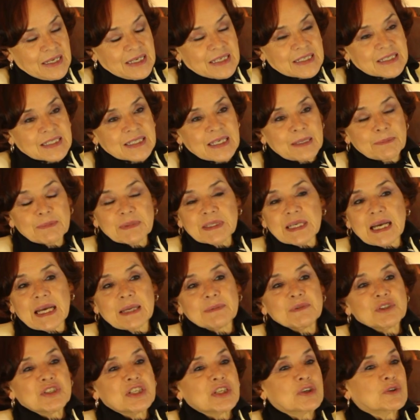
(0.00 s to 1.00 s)

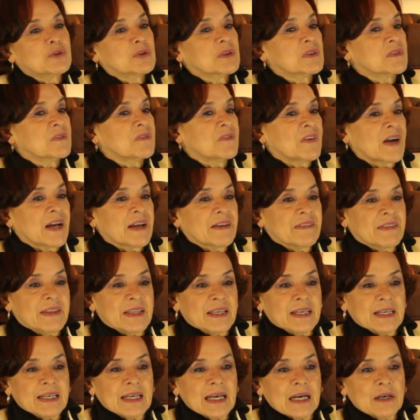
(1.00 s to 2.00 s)
Sometimes she couldn't find the
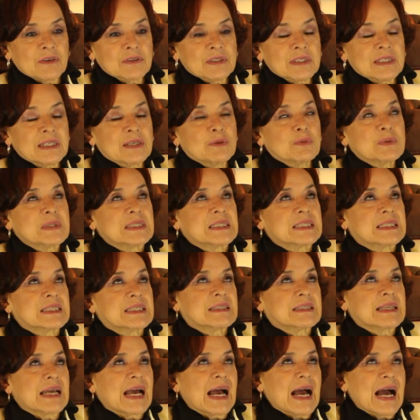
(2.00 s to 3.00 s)
accounts, and it was
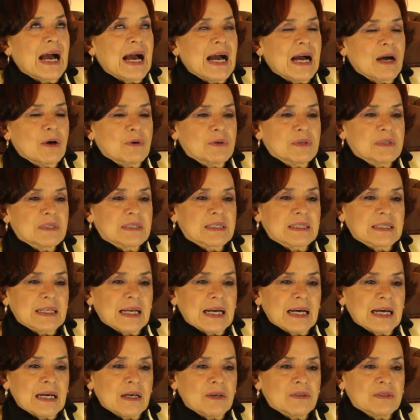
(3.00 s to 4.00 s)
hours and
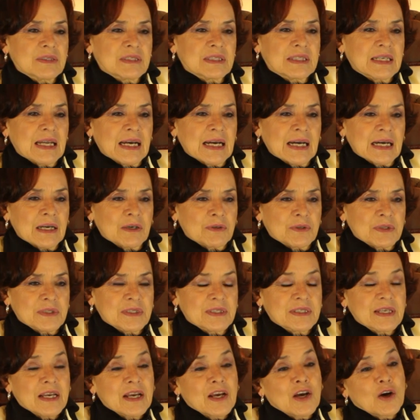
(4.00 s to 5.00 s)
hours and
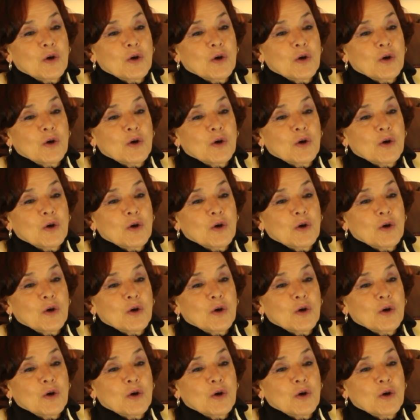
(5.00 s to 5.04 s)
hours.